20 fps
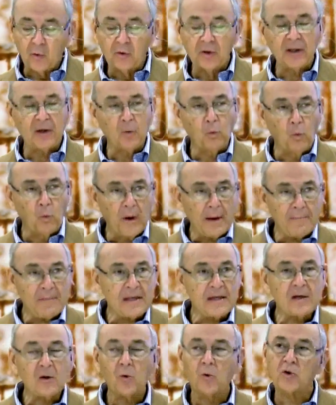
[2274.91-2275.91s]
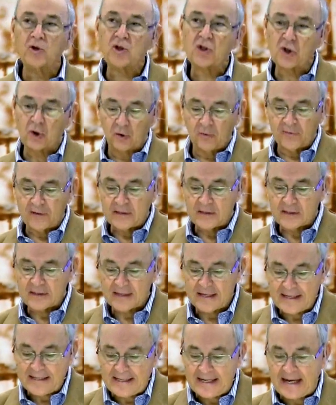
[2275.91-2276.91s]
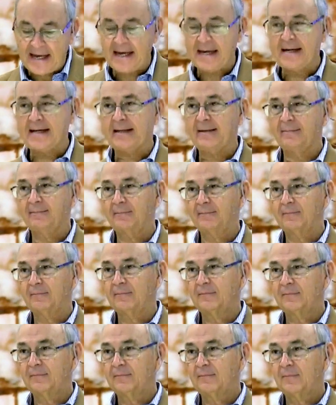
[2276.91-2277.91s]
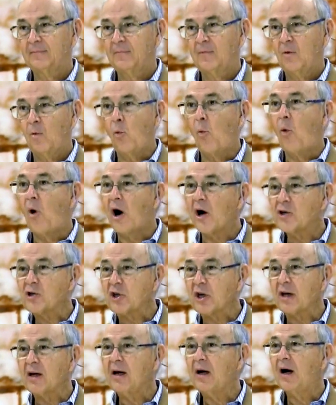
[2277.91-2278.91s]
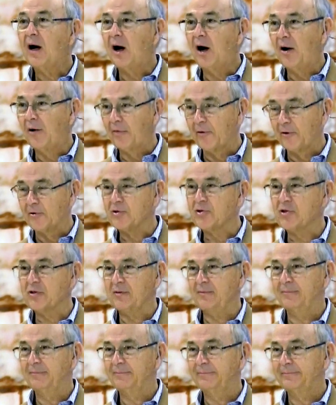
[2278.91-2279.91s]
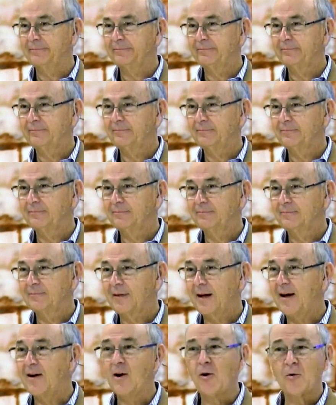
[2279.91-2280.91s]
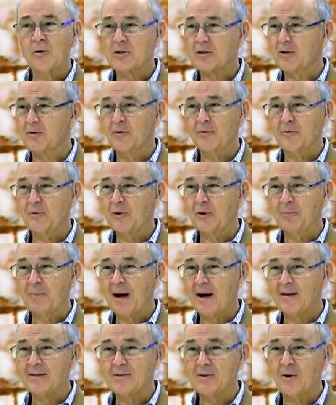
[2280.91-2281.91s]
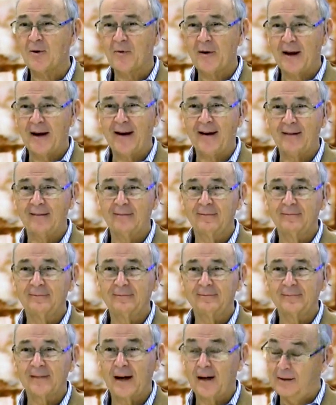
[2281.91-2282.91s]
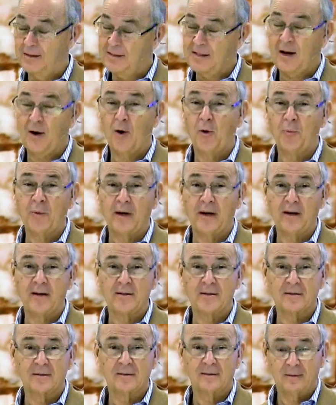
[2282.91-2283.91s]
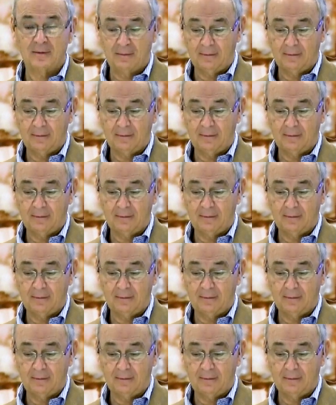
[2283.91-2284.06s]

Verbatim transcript: only women or servants did washing others. I know what's going through your minds already. At least I hope it is.